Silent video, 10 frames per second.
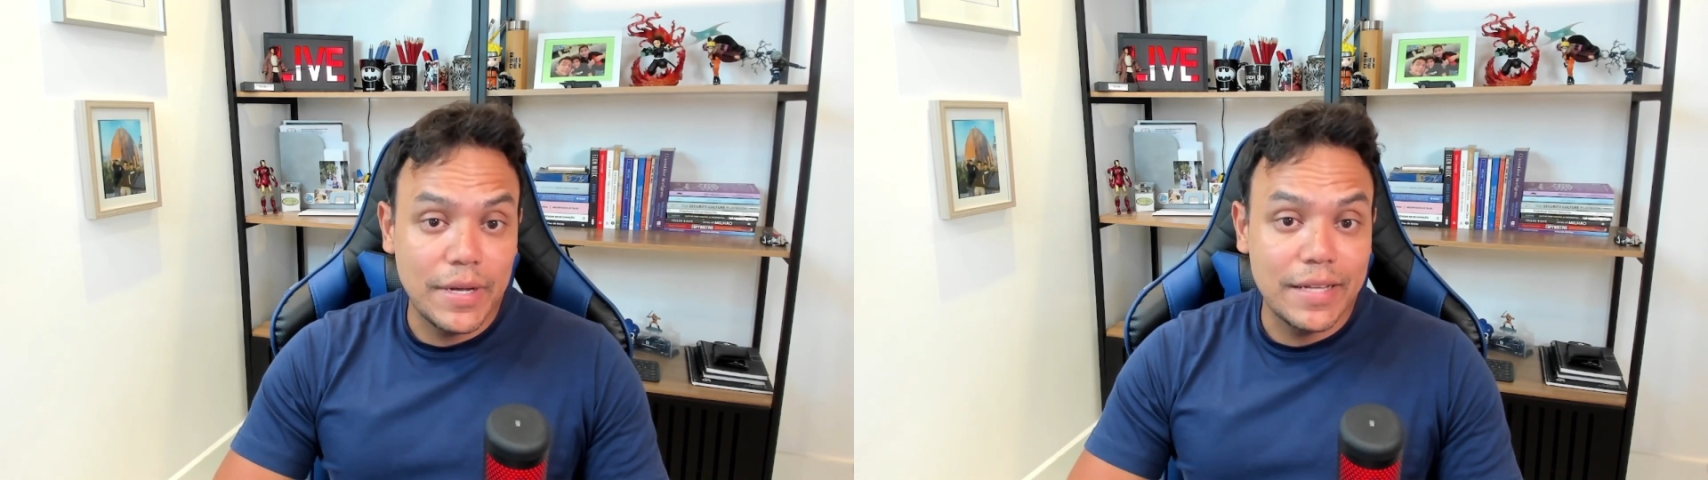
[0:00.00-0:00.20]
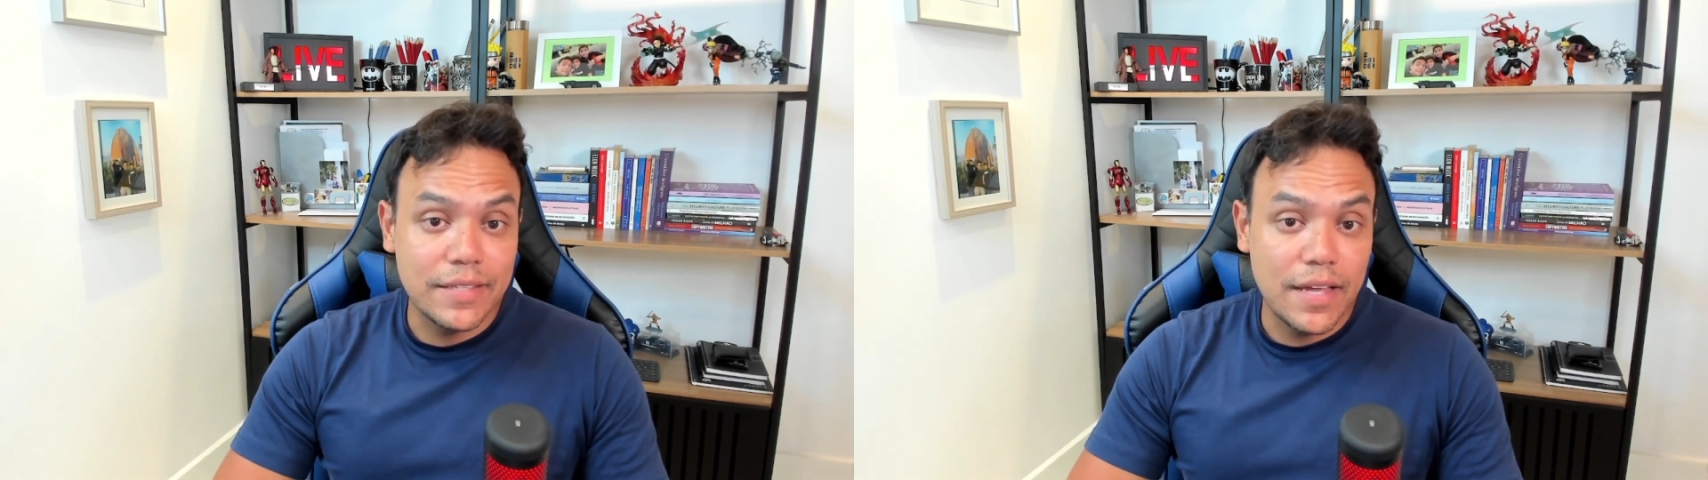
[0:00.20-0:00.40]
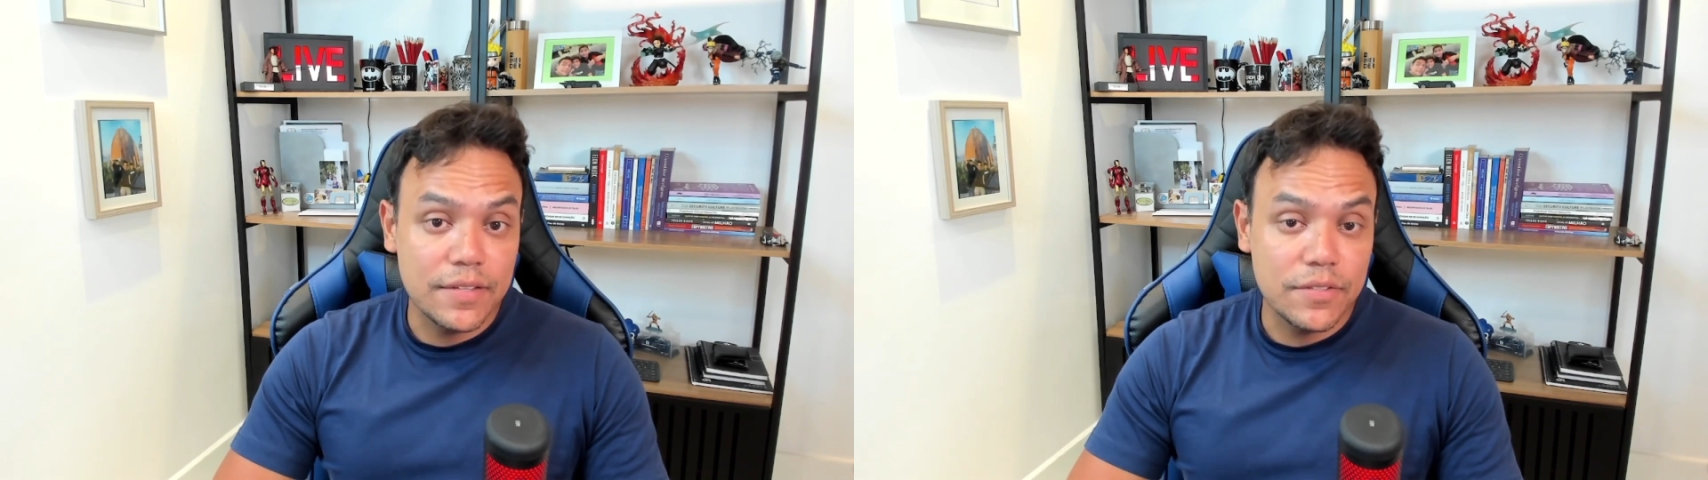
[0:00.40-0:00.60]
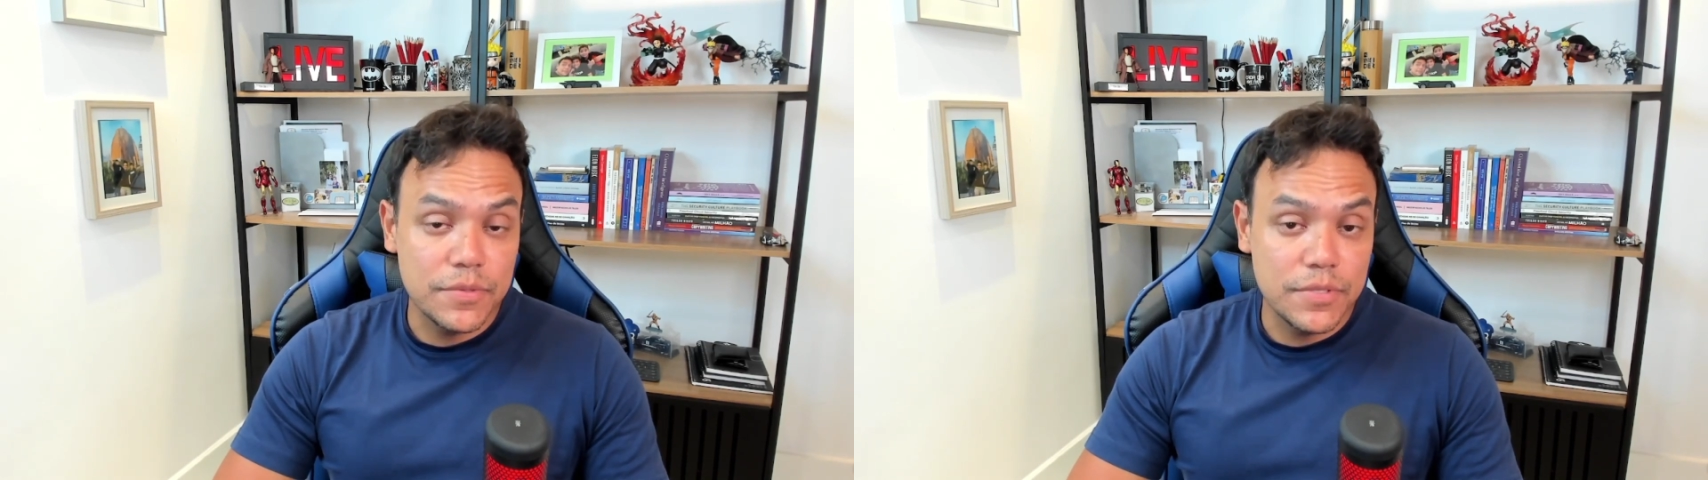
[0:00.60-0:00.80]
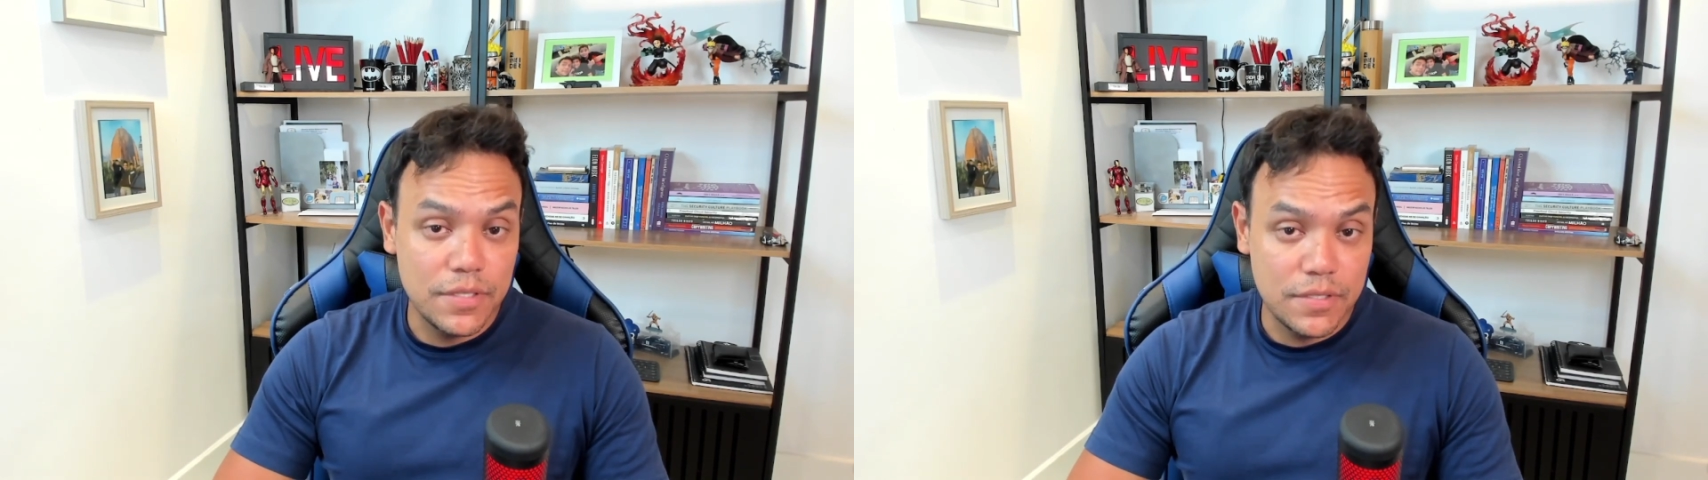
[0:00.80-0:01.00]
attacks on
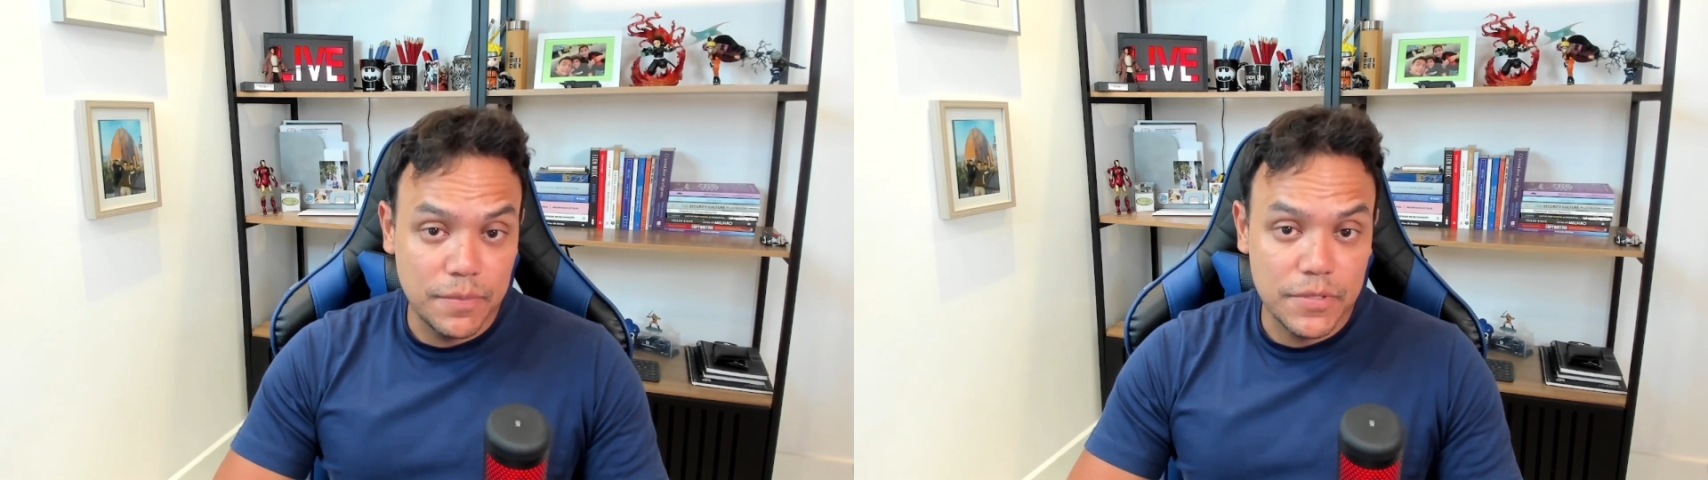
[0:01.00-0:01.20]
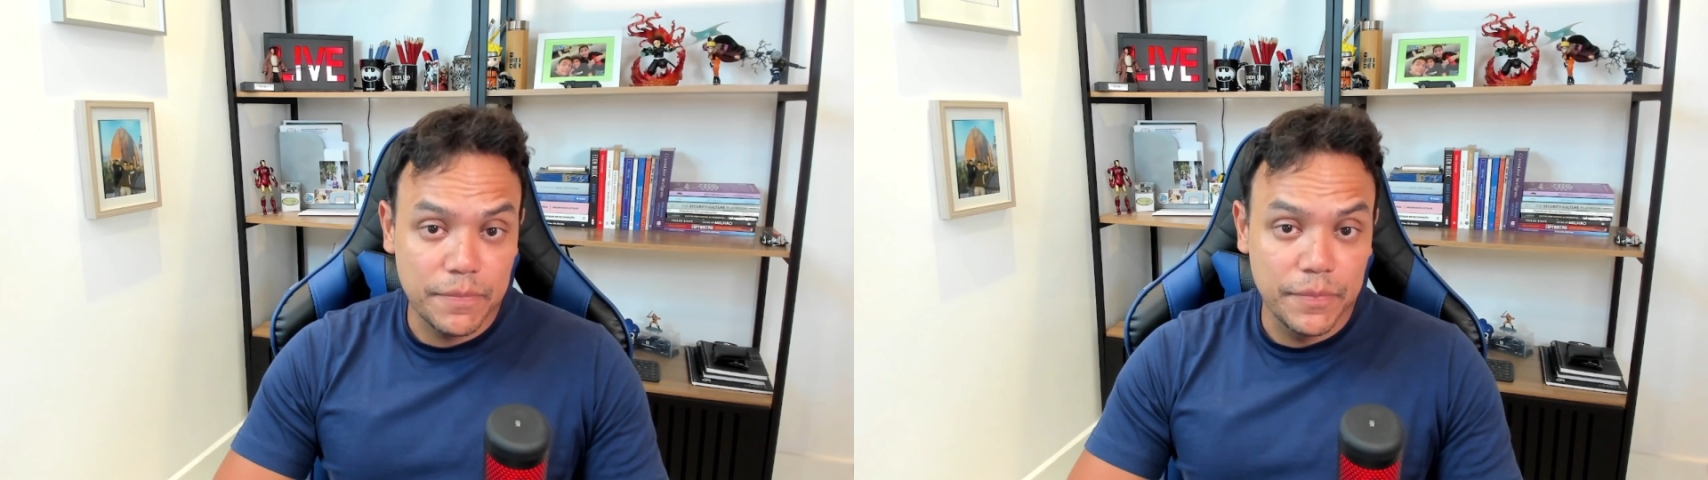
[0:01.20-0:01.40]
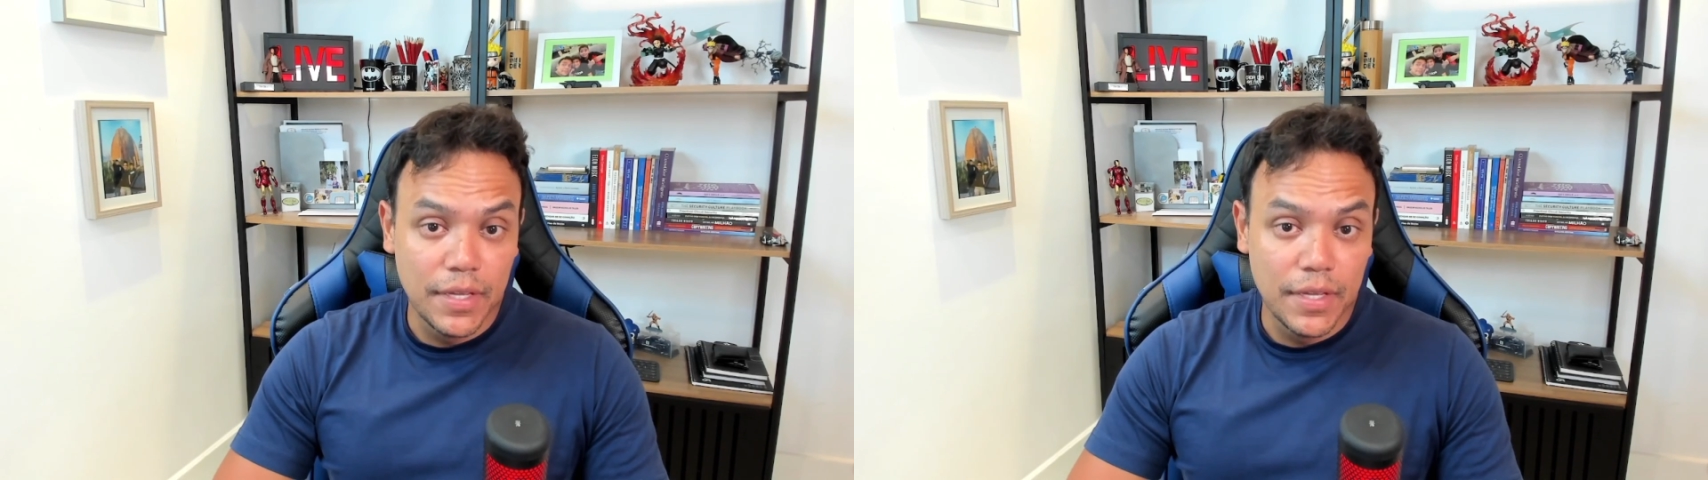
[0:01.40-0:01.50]
systems.